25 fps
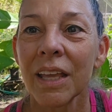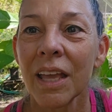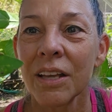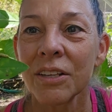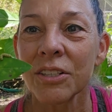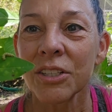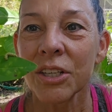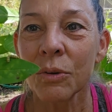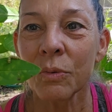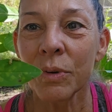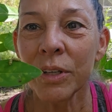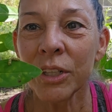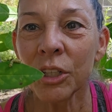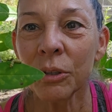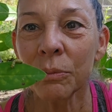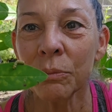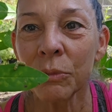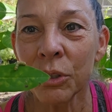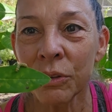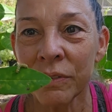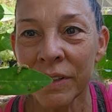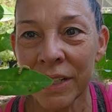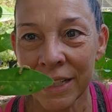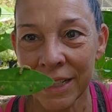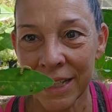So when you're
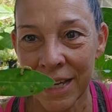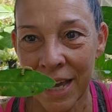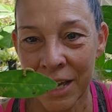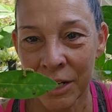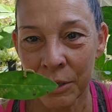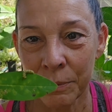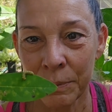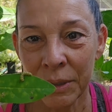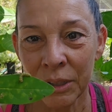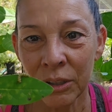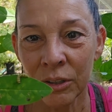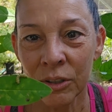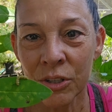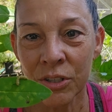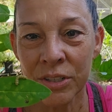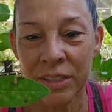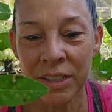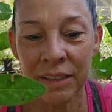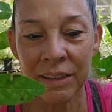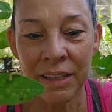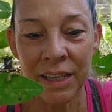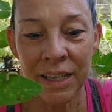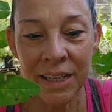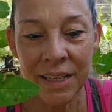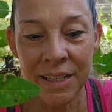moving caterpillars, the
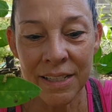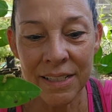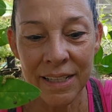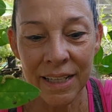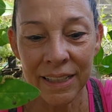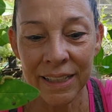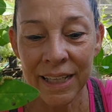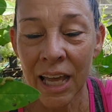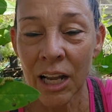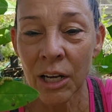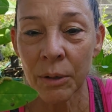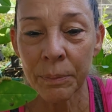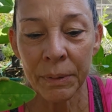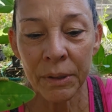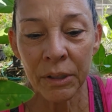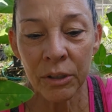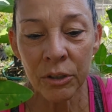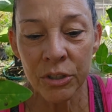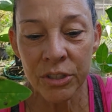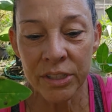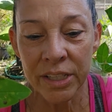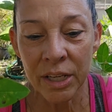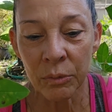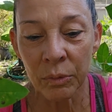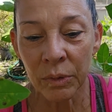thing is that
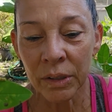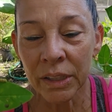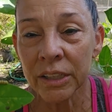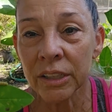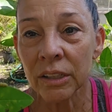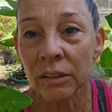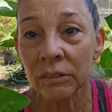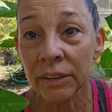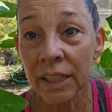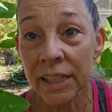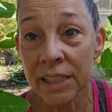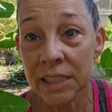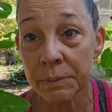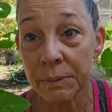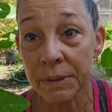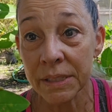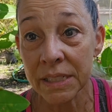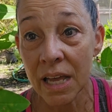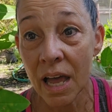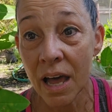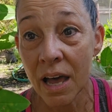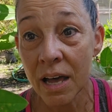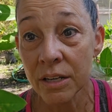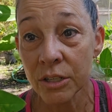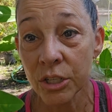caterpillars, they really don't like to be
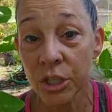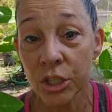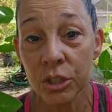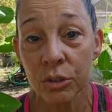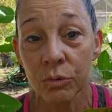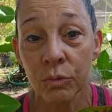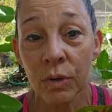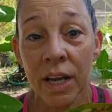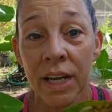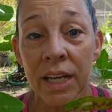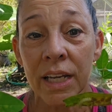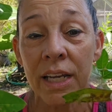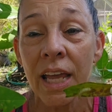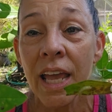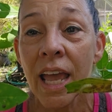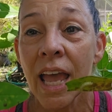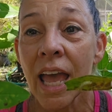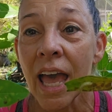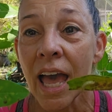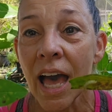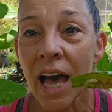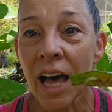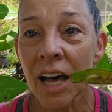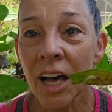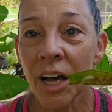touched, right?
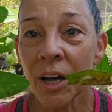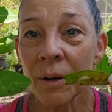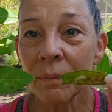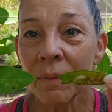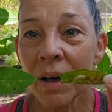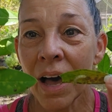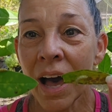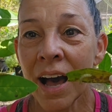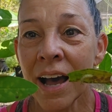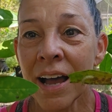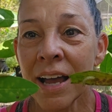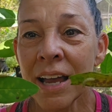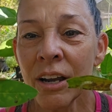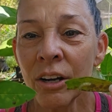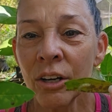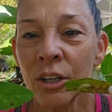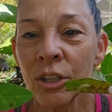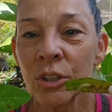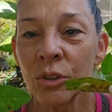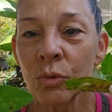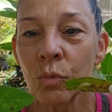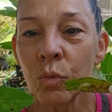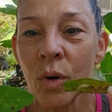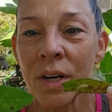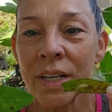I
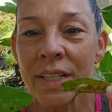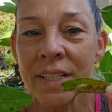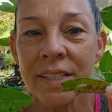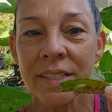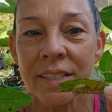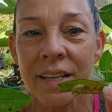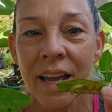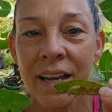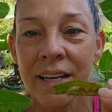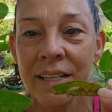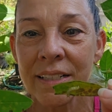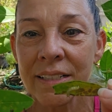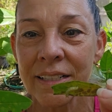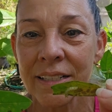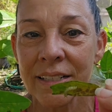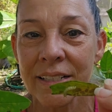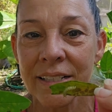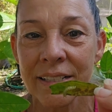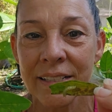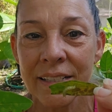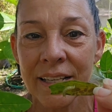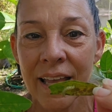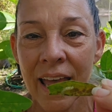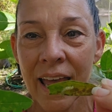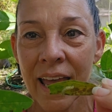heard one
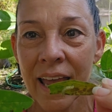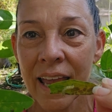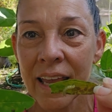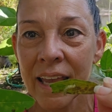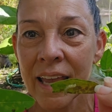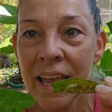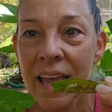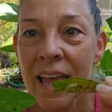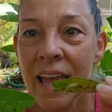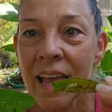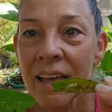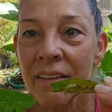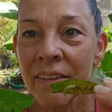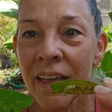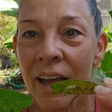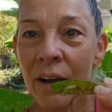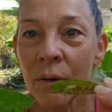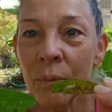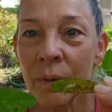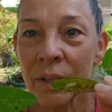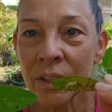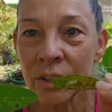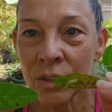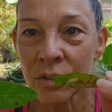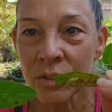scientist say that
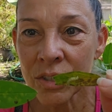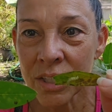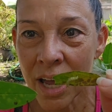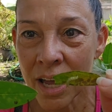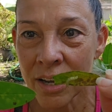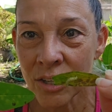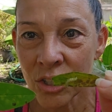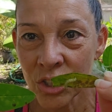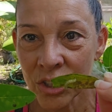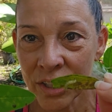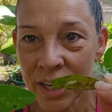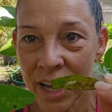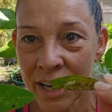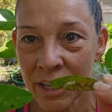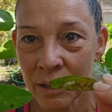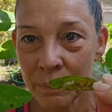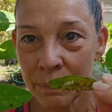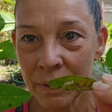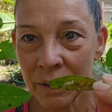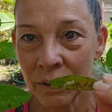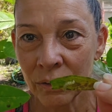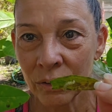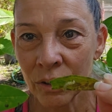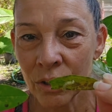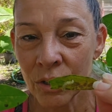when you touch
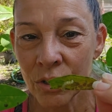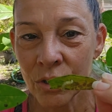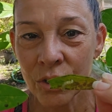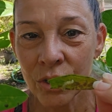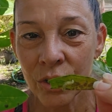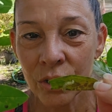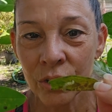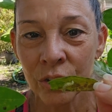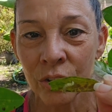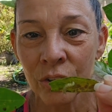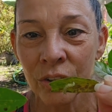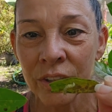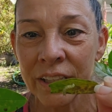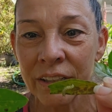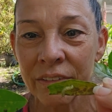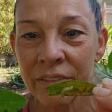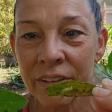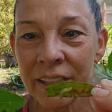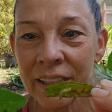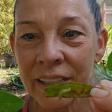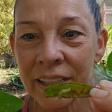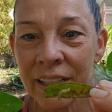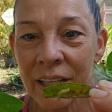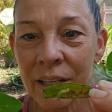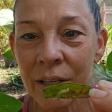caterpillars, you're
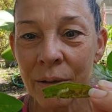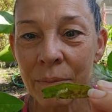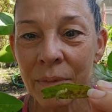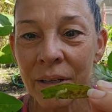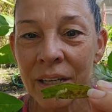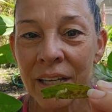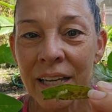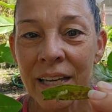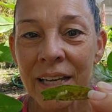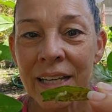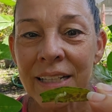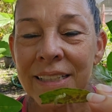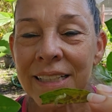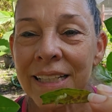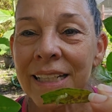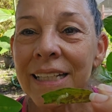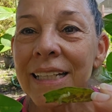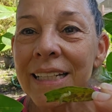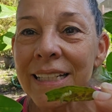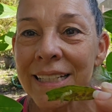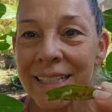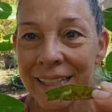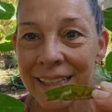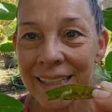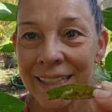giving them
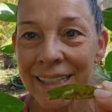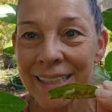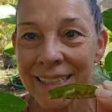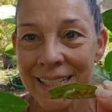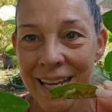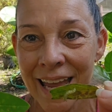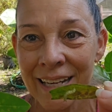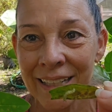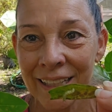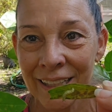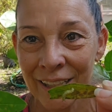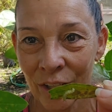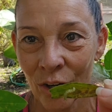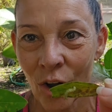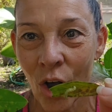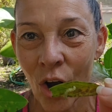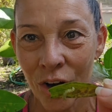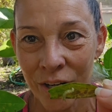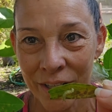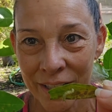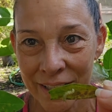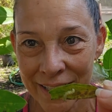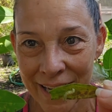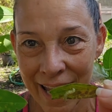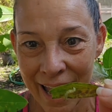teeny, tiny little
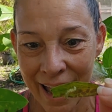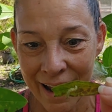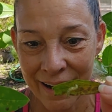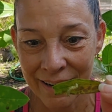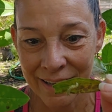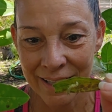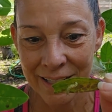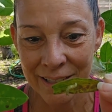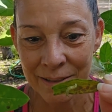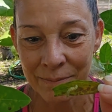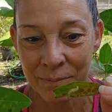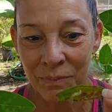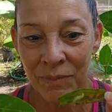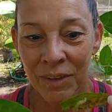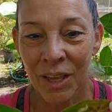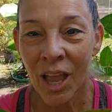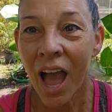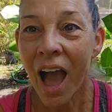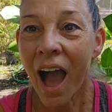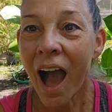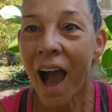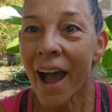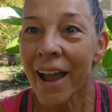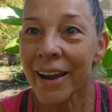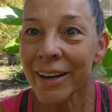heart attacks.
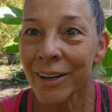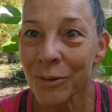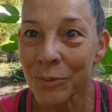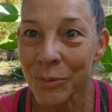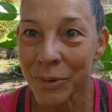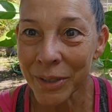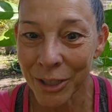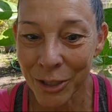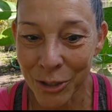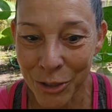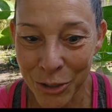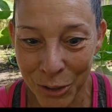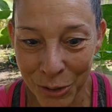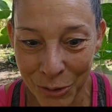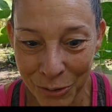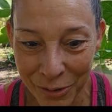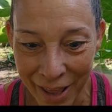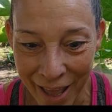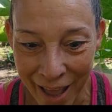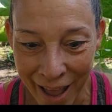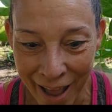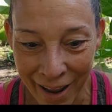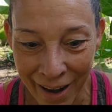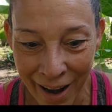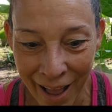I don't want to do
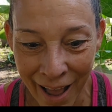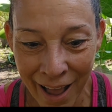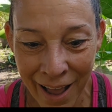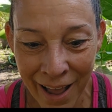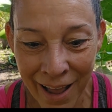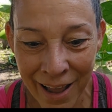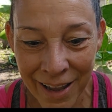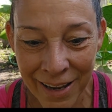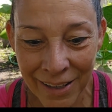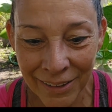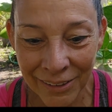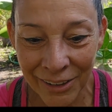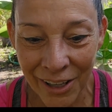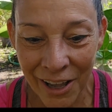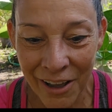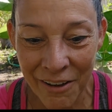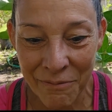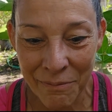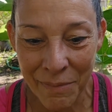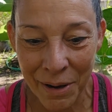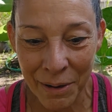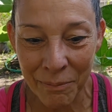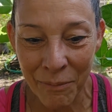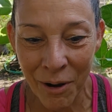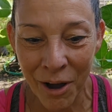that. I love
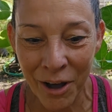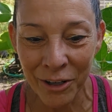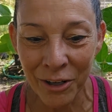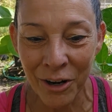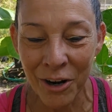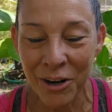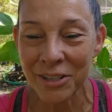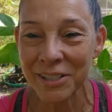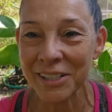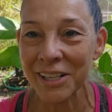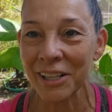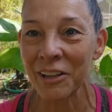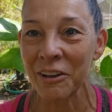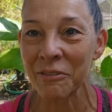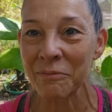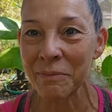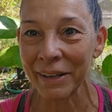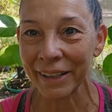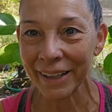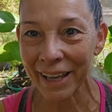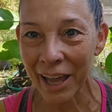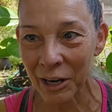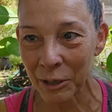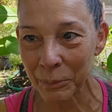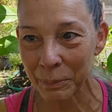my monarchs. I love my
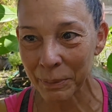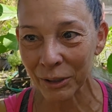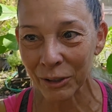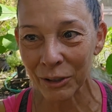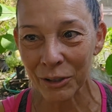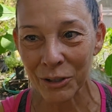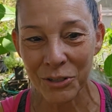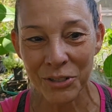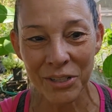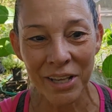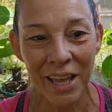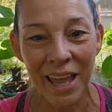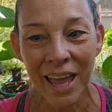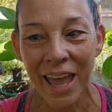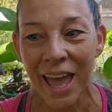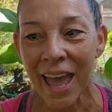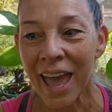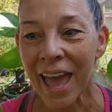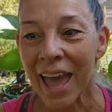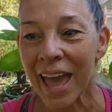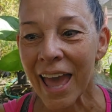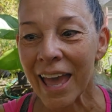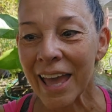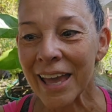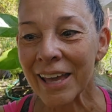caterpillars.
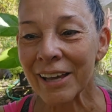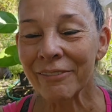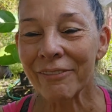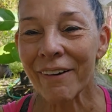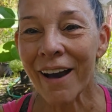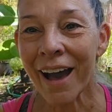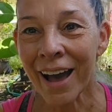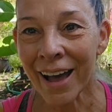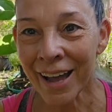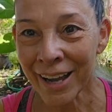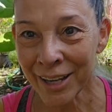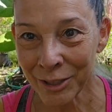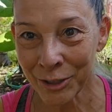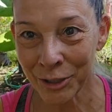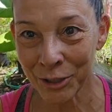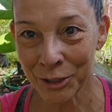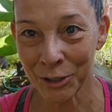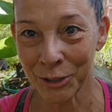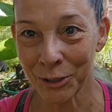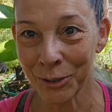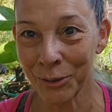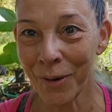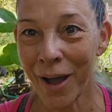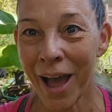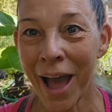If I
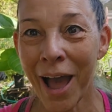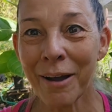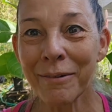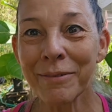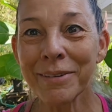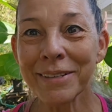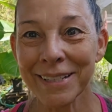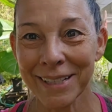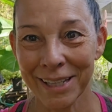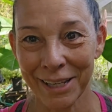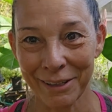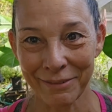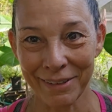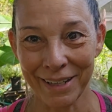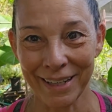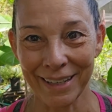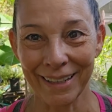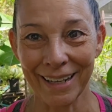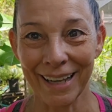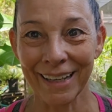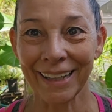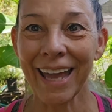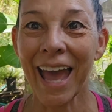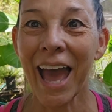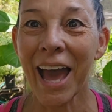knew I was giving
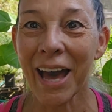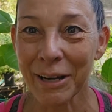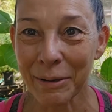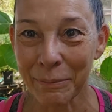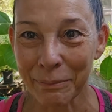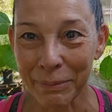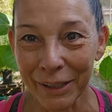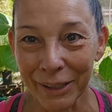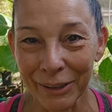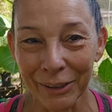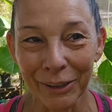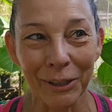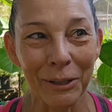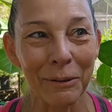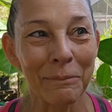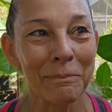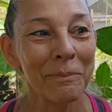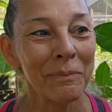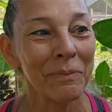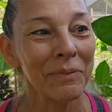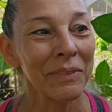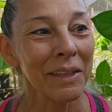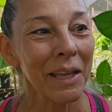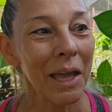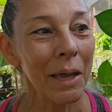a caterpillar
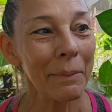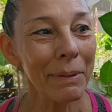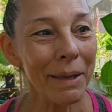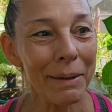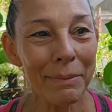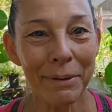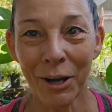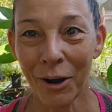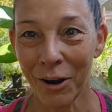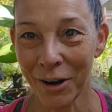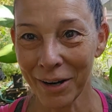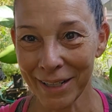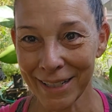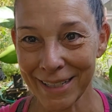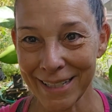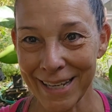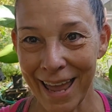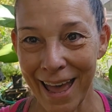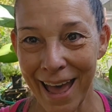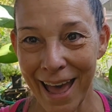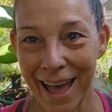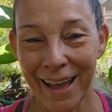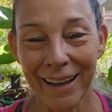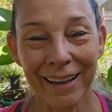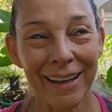a baby heart
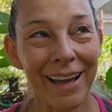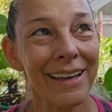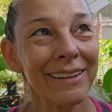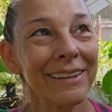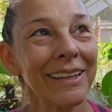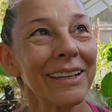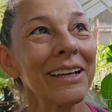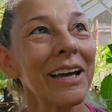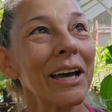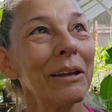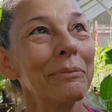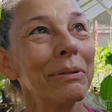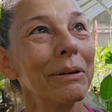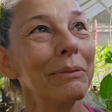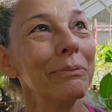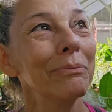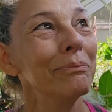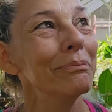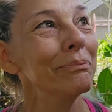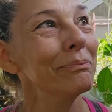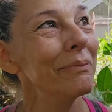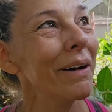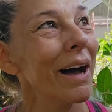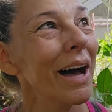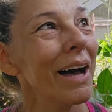attack. I think
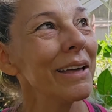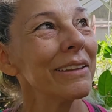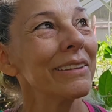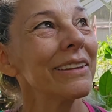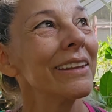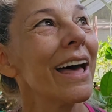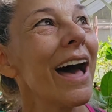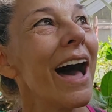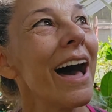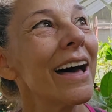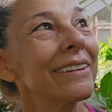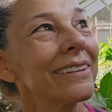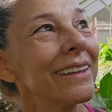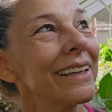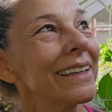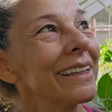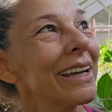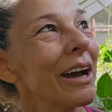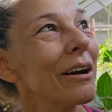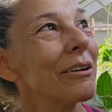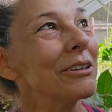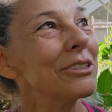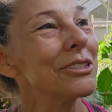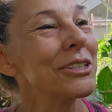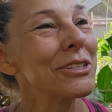I think
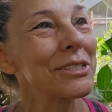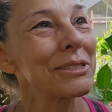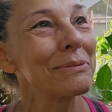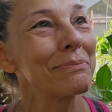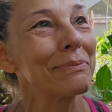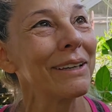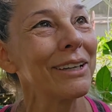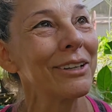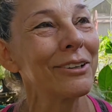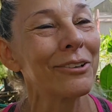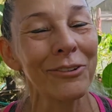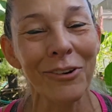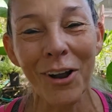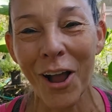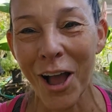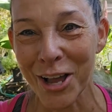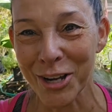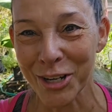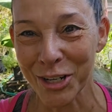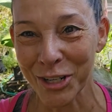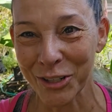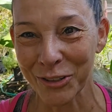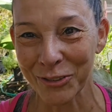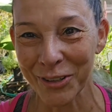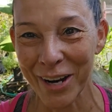I would just be
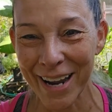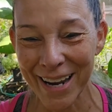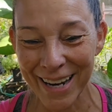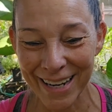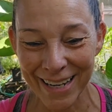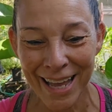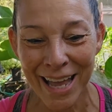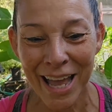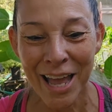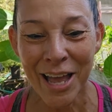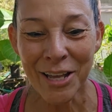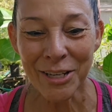crushed, right?